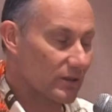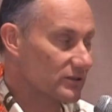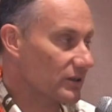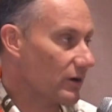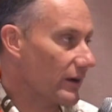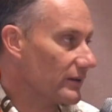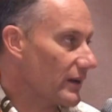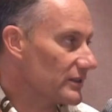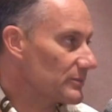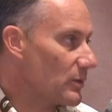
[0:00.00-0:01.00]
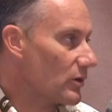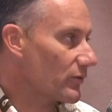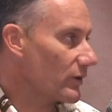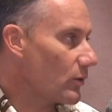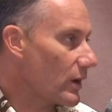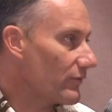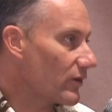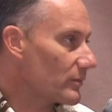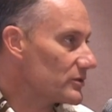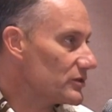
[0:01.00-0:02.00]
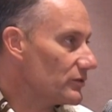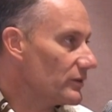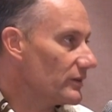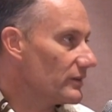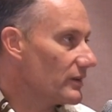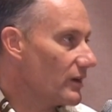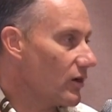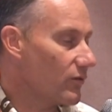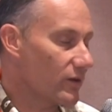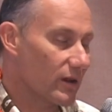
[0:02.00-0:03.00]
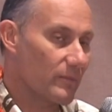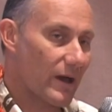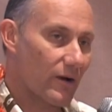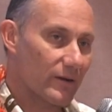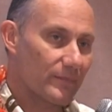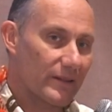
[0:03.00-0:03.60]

months ago. I spoke for the Hawaii Farmers Union over on Maui,